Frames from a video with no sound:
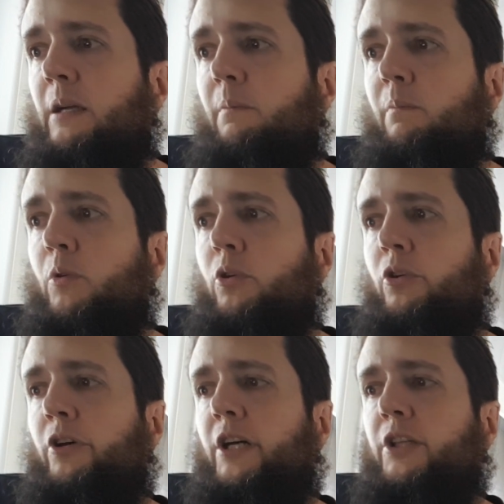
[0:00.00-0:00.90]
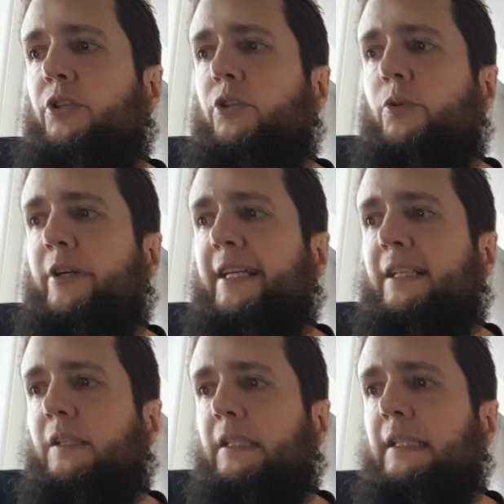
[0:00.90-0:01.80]
More
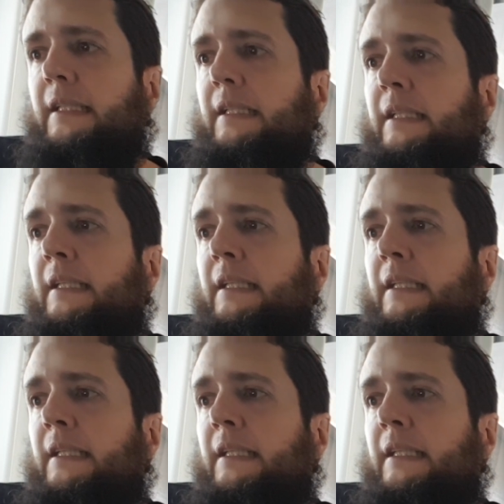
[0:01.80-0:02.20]
annoyingly,